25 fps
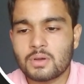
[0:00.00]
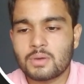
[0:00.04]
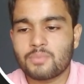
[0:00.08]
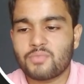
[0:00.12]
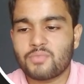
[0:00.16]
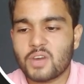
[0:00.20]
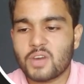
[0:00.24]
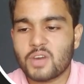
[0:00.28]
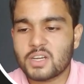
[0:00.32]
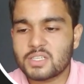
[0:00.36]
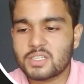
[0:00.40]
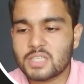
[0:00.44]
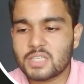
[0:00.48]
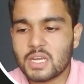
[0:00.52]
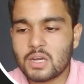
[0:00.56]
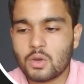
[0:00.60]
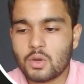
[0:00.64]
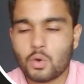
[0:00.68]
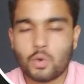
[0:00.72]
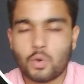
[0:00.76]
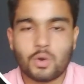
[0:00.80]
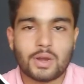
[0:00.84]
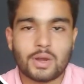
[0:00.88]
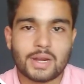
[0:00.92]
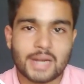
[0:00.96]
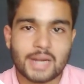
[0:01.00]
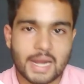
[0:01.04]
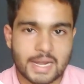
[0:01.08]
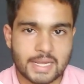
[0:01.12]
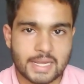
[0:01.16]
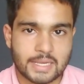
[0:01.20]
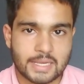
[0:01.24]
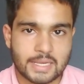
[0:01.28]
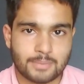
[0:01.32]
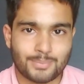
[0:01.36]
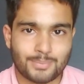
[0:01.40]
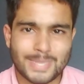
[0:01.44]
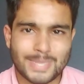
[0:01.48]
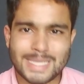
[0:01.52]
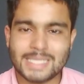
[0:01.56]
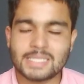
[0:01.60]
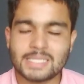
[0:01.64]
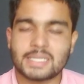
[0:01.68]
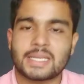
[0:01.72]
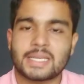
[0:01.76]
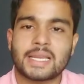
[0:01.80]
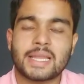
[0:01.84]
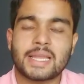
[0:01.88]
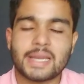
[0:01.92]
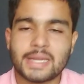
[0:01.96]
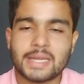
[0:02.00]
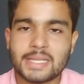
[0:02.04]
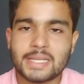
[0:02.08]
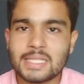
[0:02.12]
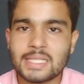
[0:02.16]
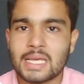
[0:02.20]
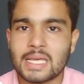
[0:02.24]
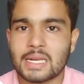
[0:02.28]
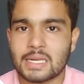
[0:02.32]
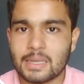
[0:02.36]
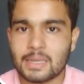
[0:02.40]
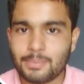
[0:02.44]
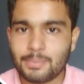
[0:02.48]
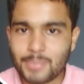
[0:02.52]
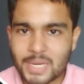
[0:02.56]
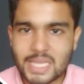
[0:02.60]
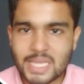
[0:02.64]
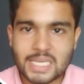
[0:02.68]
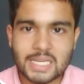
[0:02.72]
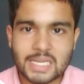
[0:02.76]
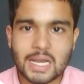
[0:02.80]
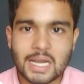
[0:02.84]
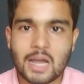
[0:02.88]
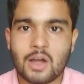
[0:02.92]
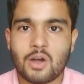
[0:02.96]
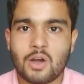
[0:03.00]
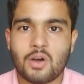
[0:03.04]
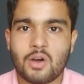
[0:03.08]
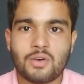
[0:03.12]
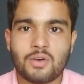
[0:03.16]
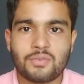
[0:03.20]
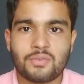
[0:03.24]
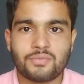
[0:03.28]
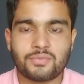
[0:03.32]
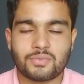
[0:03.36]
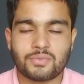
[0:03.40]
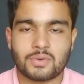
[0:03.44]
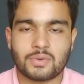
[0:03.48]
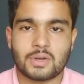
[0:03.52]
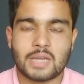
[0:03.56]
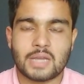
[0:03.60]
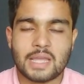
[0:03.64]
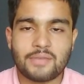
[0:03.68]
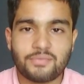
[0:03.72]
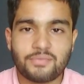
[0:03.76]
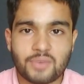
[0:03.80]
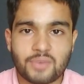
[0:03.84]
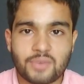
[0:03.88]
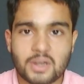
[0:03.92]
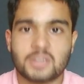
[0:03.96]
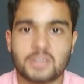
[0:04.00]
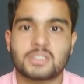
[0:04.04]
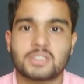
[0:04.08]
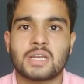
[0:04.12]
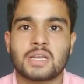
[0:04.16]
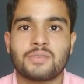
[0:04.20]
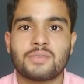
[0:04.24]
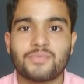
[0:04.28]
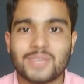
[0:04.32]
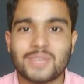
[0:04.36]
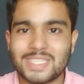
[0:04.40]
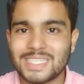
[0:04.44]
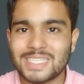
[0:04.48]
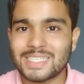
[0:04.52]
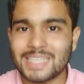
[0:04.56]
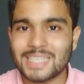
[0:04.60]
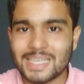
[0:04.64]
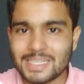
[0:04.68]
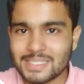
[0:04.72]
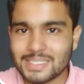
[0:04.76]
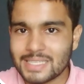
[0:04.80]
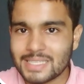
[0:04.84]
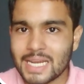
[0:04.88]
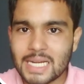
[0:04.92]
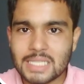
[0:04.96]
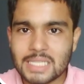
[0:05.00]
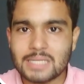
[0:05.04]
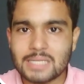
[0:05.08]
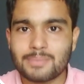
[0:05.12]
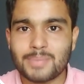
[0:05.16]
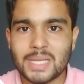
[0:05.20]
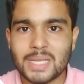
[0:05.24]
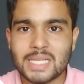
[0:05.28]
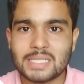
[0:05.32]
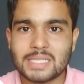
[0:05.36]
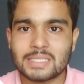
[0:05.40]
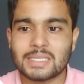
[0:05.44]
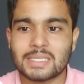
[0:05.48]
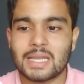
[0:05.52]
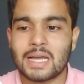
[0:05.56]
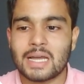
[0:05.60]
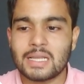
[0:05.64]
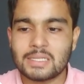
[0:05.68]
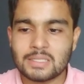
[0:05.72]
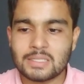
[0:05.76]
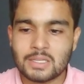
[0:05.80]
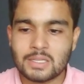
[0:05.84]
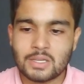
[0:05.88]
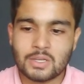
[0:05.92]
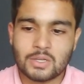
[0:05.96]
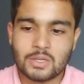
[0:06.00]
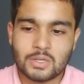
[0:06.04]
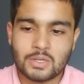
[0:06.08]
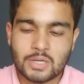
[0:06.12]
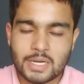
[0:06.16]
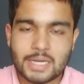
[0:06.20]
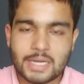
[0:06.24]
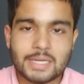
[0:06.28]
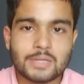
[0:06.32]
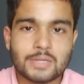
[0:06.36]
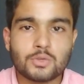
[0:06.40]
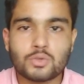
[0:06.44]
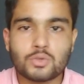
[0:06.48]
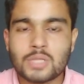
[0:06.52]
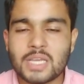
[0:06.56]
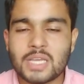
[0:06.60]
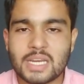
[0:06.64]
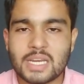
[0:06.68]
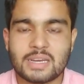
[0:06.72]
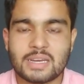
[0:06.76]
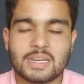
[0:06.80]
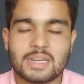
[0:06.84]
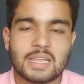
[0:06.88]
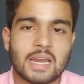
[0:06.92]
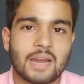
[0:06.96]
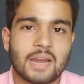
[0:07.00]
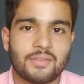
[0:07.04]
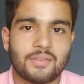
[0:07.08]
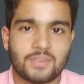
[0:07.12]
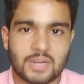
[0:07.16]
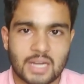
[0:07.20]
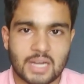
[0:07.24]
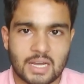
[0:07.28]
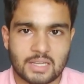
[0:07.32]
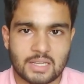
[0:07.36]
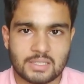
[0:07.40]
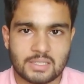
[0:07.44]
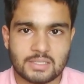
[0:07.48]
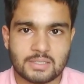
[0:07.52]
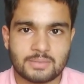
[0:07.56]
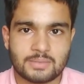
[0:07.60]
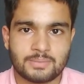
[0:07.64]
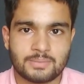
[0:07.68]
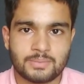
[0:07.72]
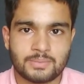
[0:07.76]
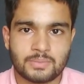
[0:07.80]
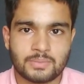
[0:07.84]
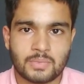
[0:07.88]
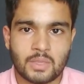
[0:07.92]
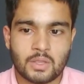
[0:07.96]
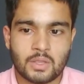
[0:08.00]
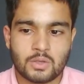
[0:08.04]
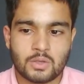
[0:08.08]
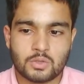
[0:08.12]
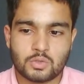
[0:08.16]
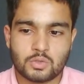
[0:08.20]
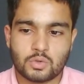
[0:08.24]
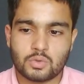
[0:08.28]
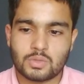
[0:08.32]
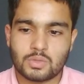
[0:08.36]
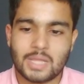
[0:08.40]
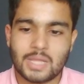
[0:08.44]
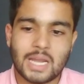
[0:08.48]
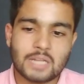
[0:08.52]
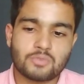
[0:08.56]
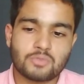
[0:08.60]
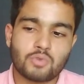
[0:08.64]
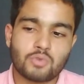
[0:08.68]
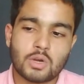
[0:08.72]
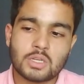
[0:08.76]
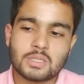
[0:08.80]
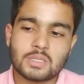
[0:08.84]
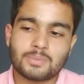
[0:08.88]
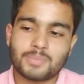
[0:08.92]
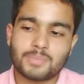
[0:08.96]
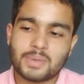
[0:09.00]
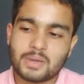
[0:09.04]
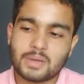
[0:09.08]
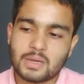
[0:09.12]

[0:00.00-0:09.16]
function overriding, means creating the replica of a function which is inside the base class into the derived class. So that's what the